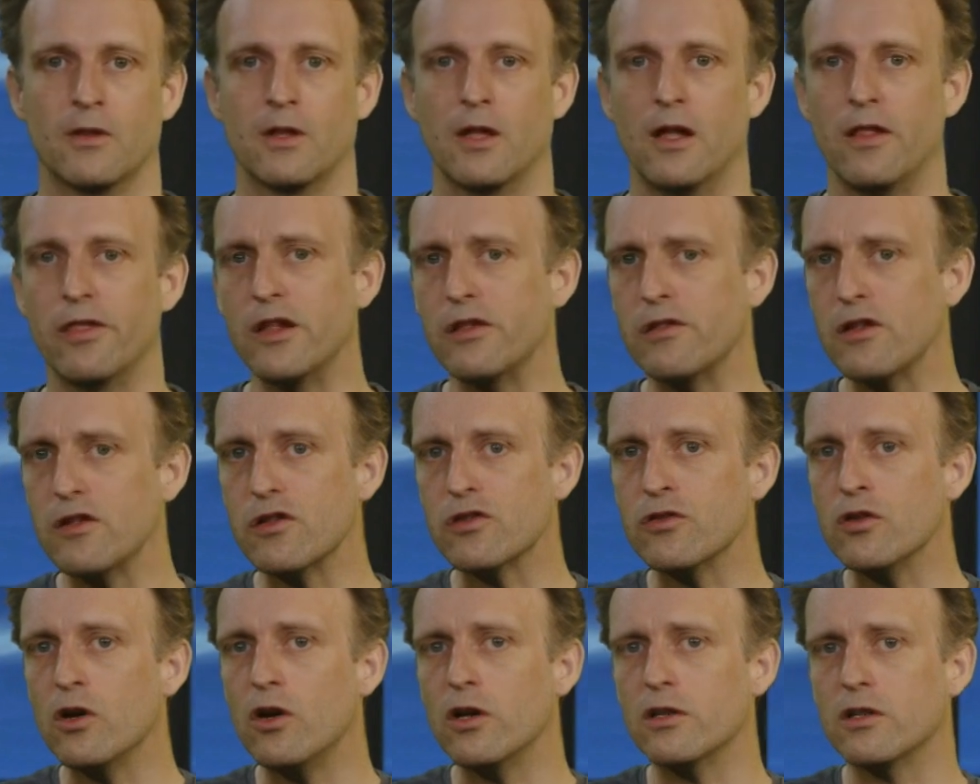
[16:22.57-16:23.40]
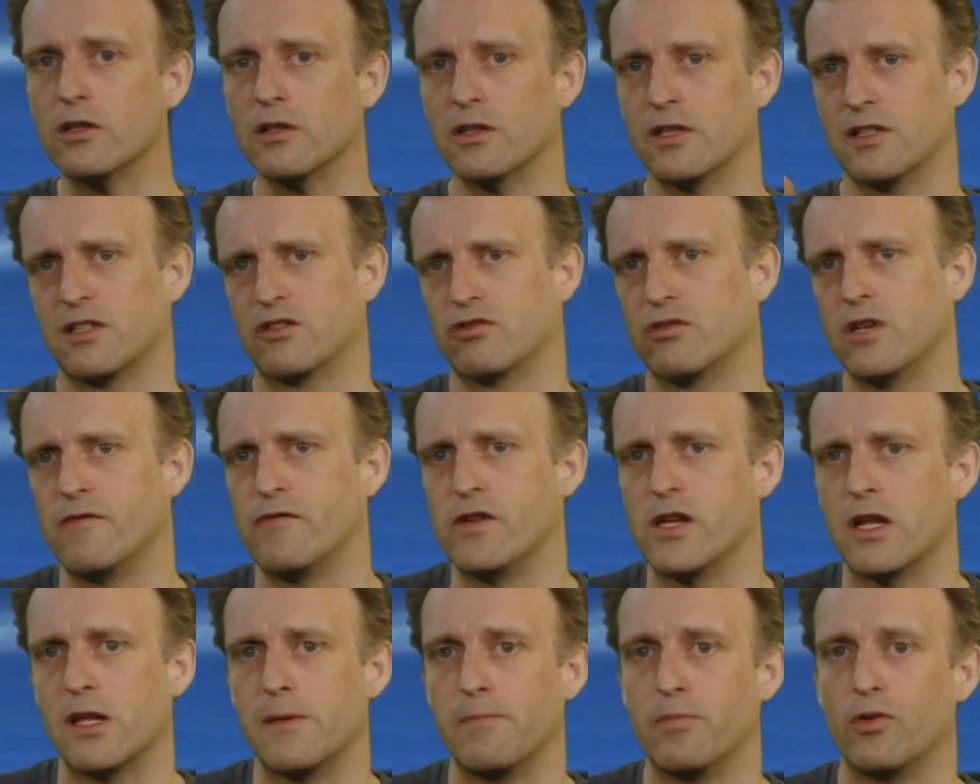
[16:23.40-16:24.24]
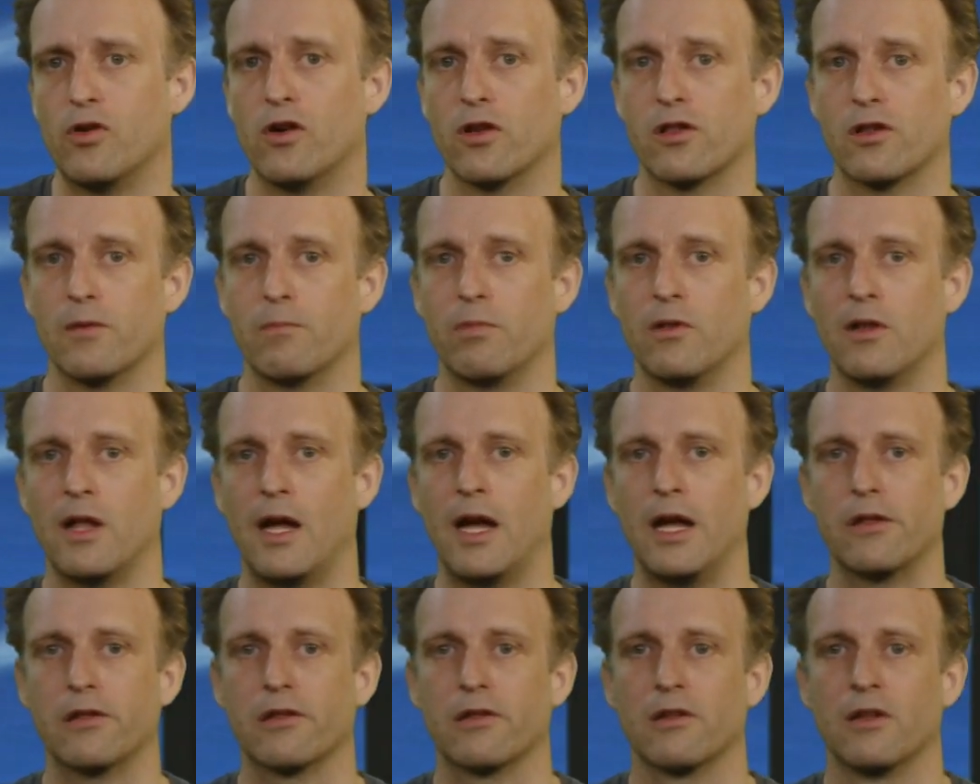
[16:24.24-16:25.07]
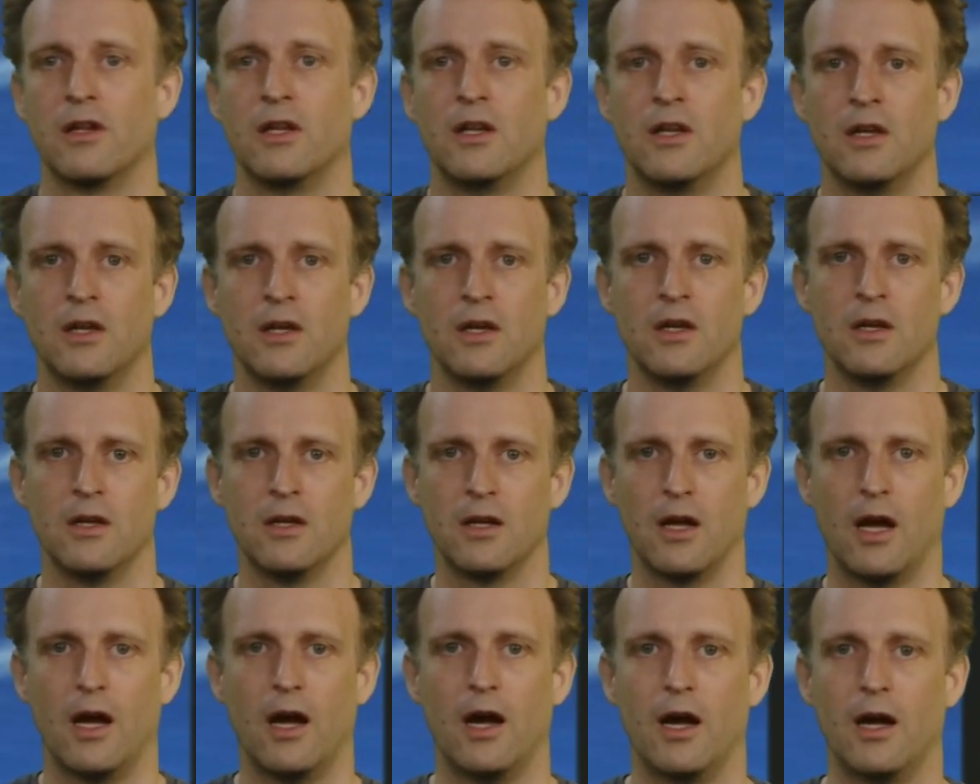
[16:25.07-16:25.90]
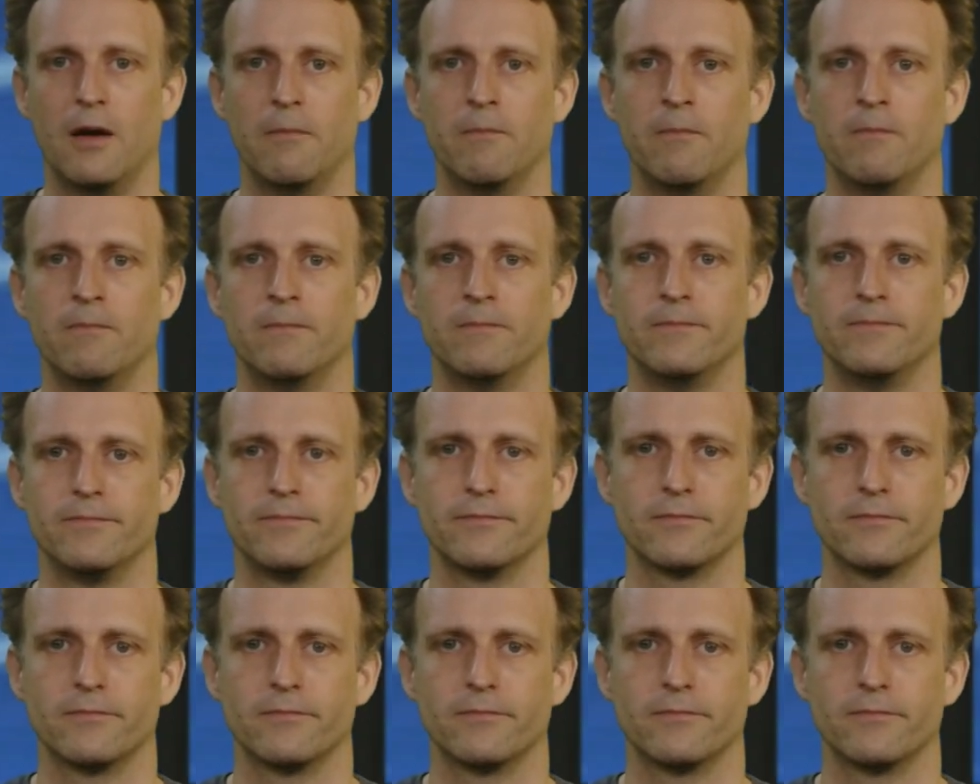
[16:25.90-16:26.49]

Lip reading: This is not trivially possible, as the